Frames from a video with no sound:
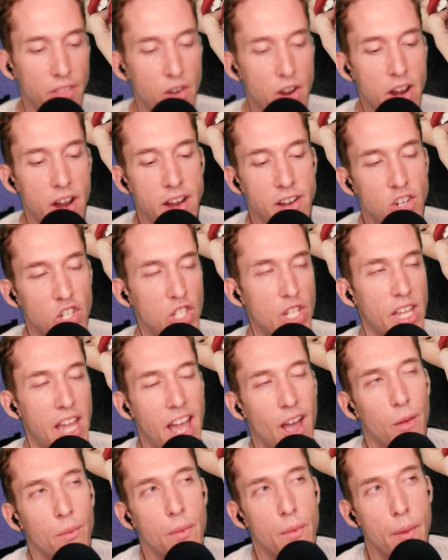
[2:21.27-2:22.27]
another interesting
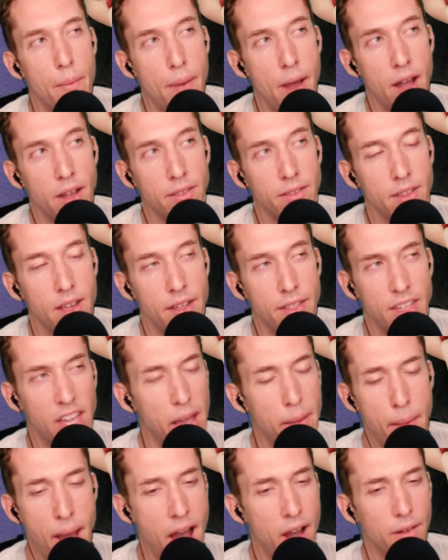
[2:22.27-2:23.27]
album about I
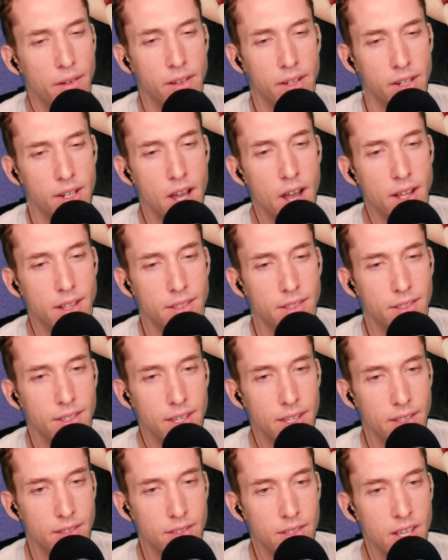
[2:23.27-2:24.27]
think about Guts
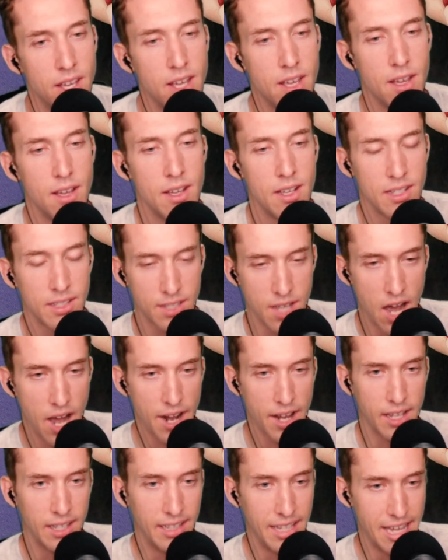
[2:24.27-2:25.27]
is
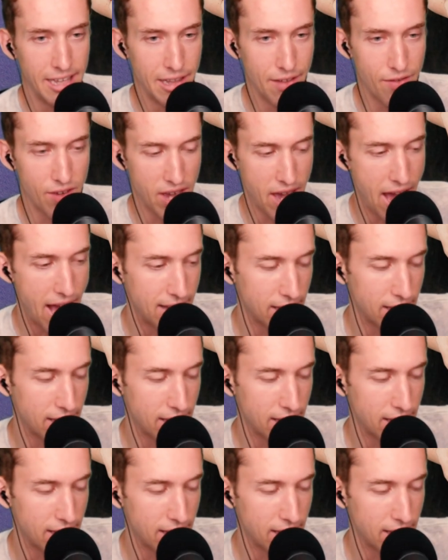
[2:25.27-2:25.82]
sonically olivia